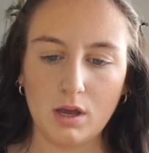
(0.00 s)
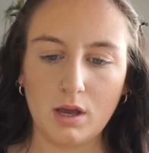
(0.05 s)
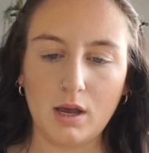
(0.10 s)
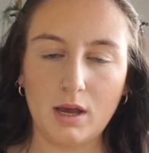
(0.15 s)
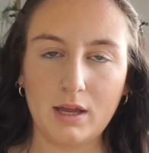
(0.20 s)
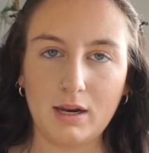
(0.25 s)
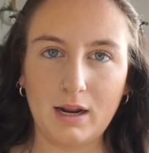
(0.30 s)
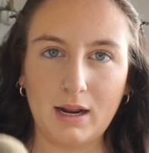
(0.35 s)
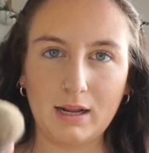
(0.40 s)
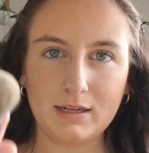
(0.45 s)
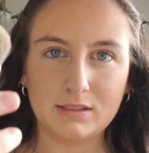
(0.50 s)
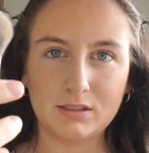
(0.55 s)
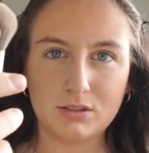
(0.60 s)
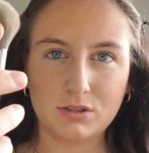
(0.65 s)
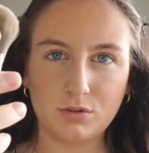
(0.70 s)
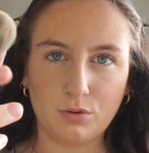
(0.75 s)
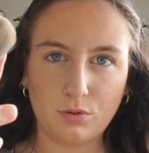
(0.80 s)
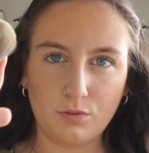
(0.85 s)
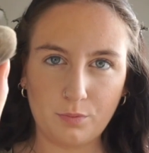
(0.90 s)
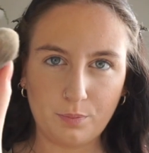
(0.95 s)
and I like to
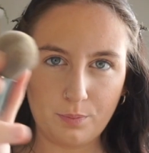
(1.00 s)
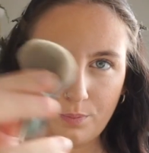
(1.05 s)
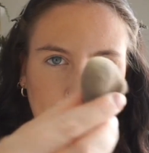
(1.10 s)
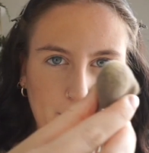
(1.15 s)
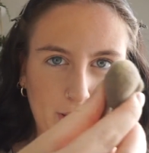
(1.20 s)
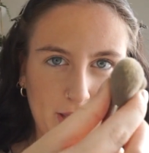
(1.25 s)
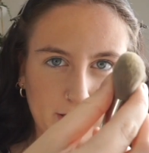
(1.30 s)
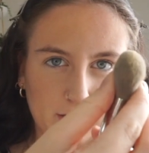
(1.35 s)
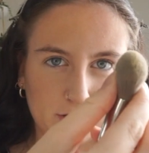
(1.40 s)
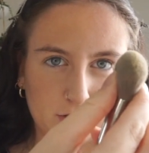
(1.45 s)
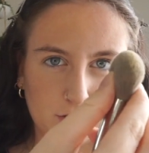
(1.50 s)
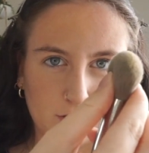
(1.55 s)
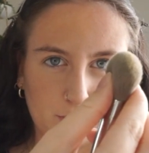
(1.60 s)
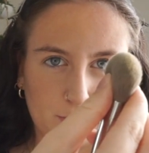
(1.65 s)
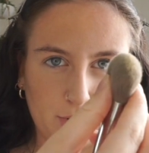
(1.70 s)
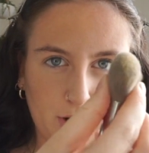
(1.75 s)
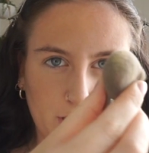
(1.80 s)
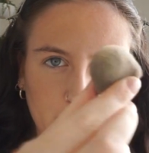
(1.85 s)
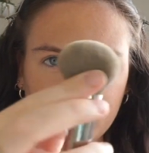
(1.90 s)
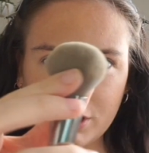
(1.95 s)
sort of pinch the
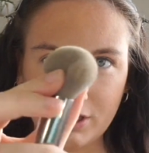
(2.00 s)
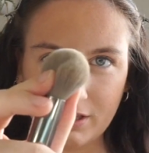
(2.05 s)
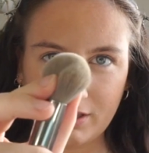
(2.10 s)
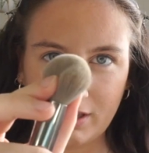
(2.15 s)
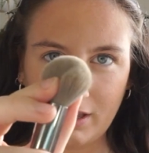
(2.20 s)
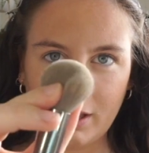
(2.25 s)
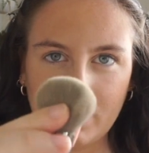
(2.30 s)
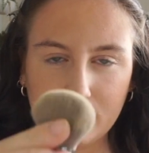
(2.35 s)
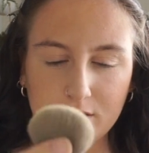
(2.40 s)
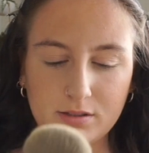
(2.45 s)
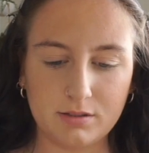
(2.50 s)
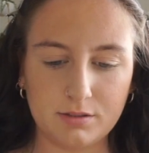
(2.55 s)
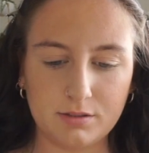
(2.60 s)
brush like this